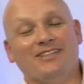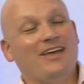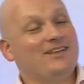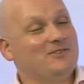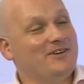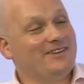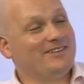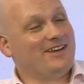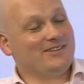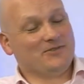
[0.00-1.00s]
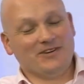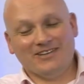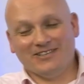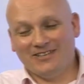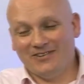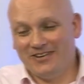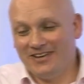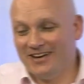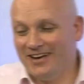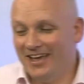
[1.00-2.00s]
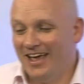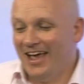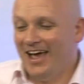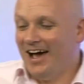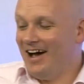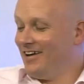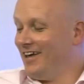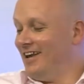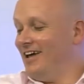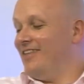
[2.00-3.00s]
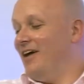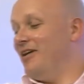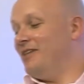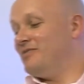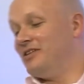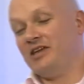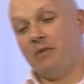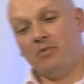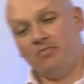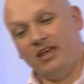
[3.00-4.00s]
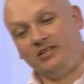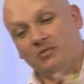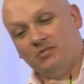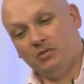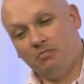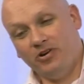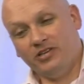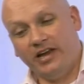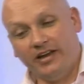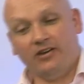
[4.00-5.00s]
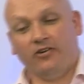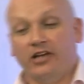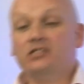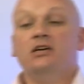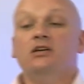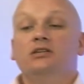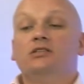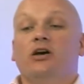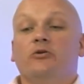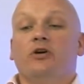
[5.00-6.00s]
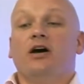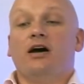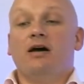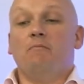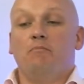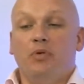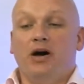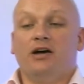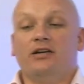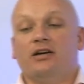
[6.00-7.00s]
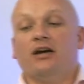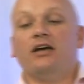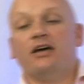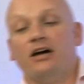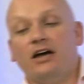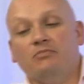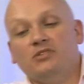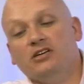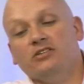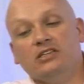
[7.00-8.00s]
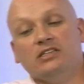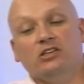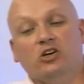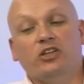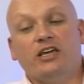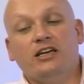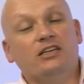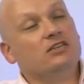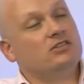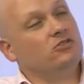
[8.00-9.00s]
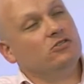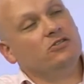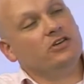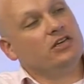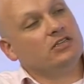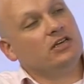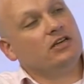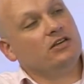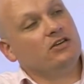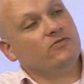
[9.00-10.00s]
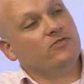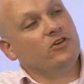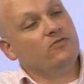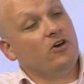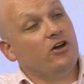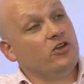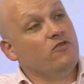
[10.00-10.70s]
That's why you're so keen. Okay, it's a point taken on this. So, but I happen to know this is not the end of the story, is it? You've put